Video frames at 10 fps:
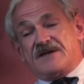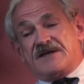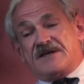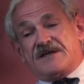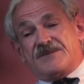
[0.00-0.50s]

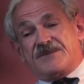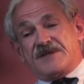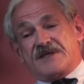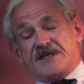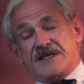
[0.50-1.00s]

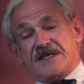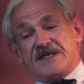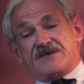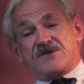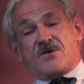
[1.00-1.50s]

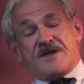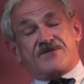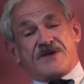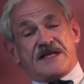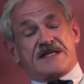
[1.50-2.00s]
and quite
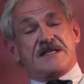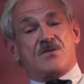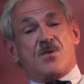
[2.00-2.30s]
frankly,